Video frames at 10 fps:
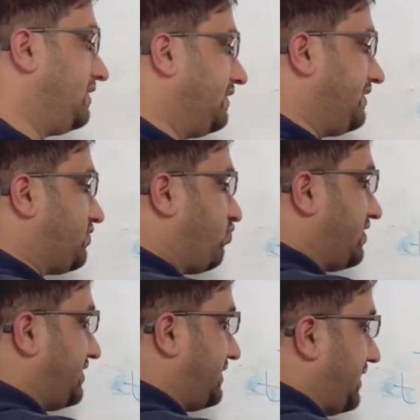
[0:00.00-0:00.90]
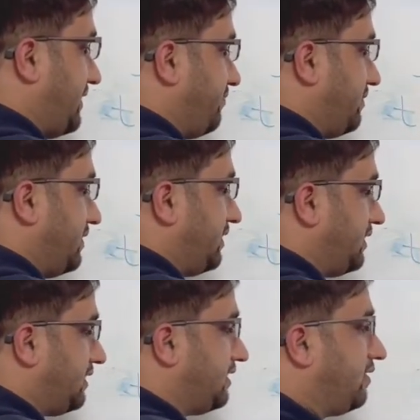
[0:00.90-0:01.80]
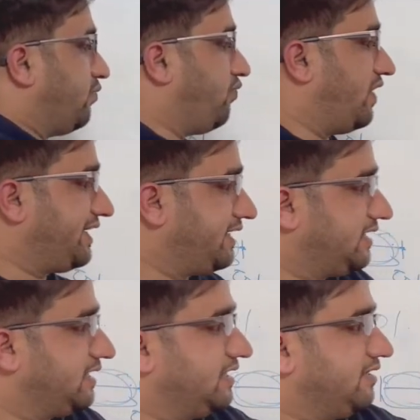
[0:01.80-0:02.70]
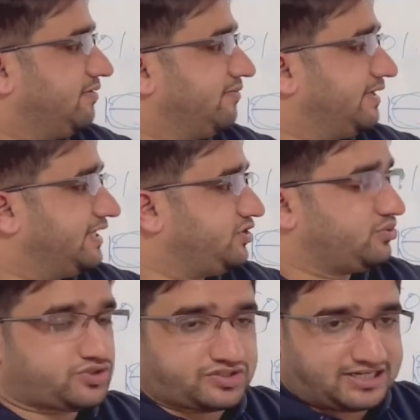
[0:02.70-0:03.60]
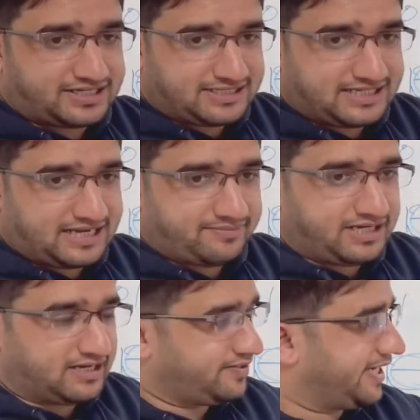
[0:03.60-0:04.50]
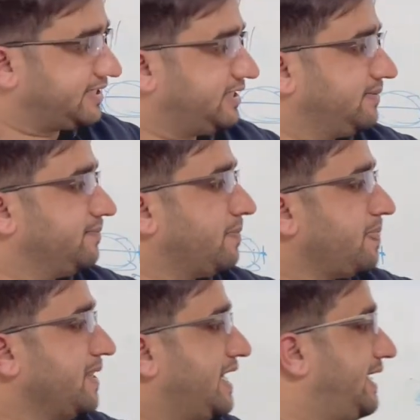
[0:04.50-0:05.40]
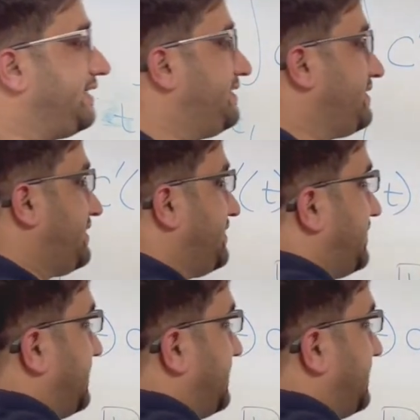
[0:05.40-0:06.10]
This was the time 1 when you started the chemical reaction, and this is the